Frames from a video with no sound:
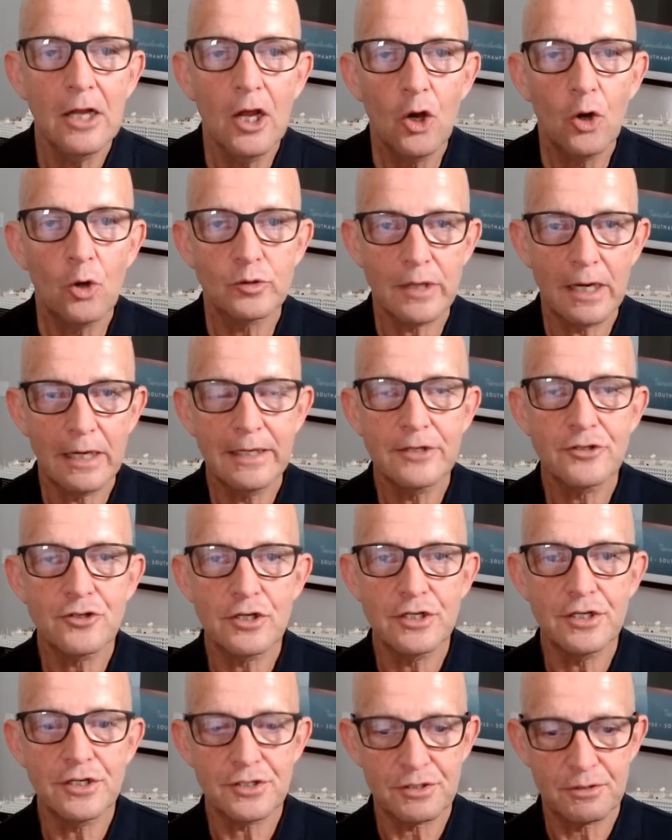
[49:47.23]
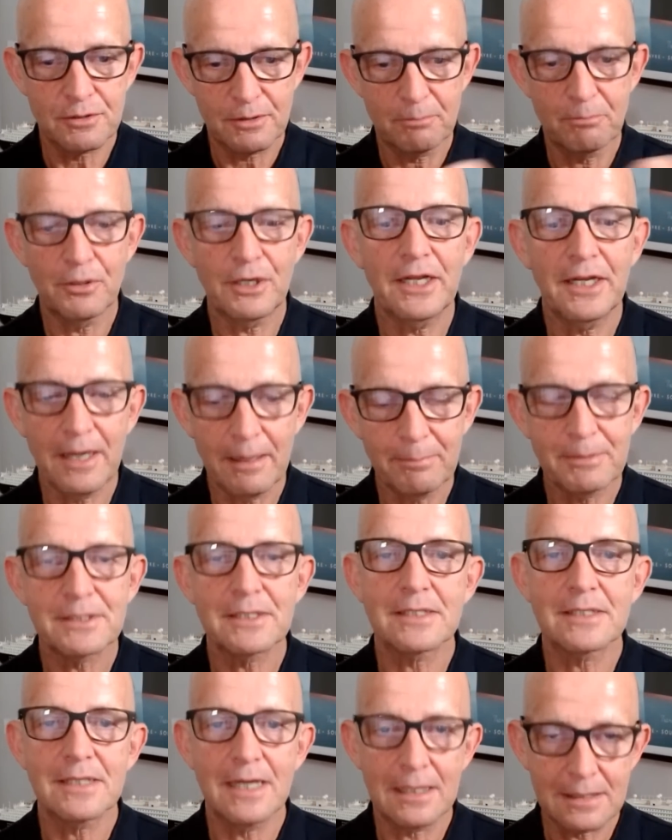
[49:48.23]
or do I literally just bring it up as a
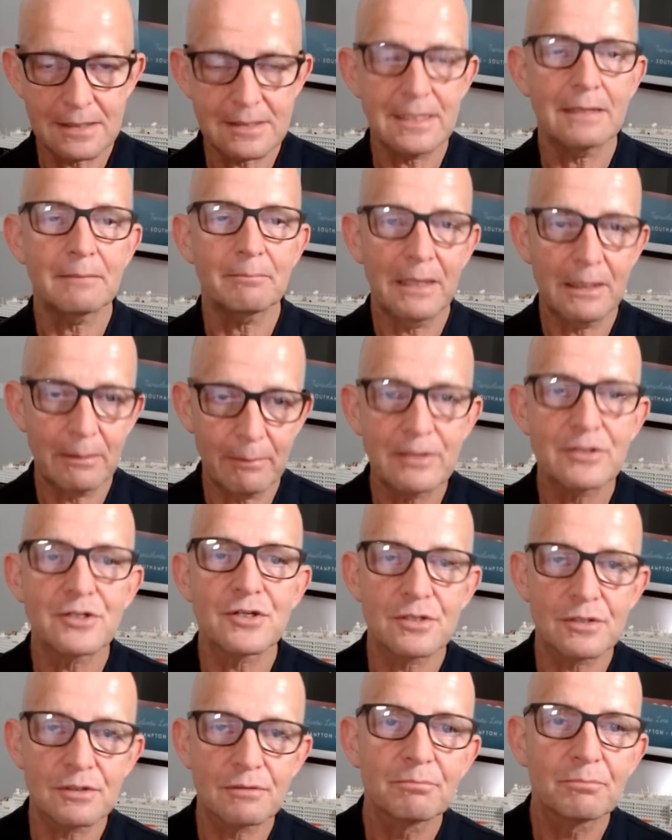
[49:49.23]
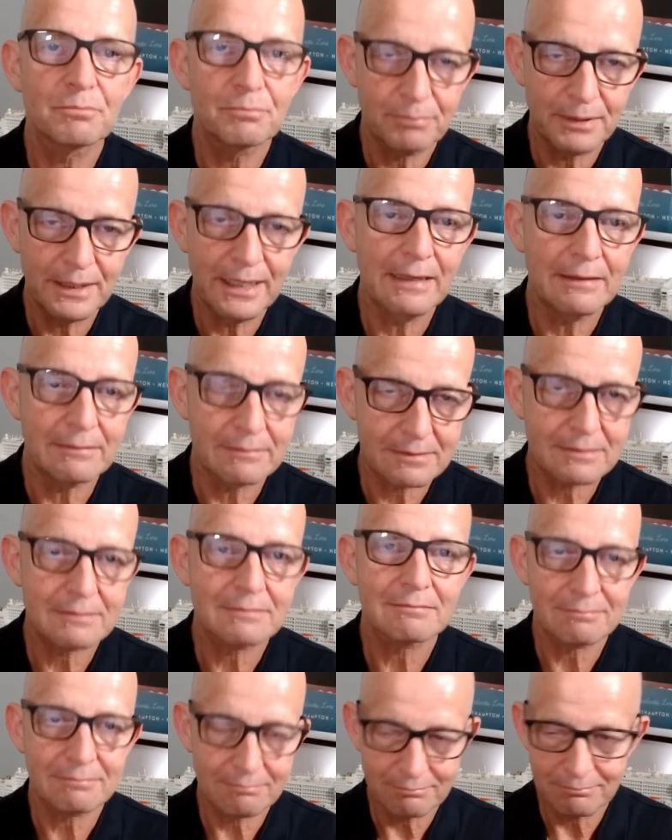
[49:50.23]
title saying, by the way, it's just pronounced
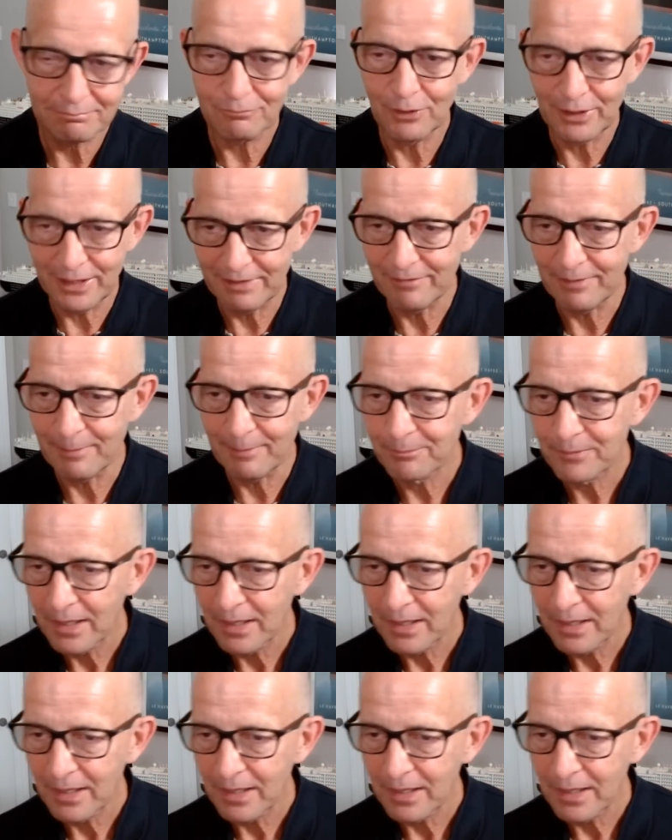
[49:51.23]
whatever.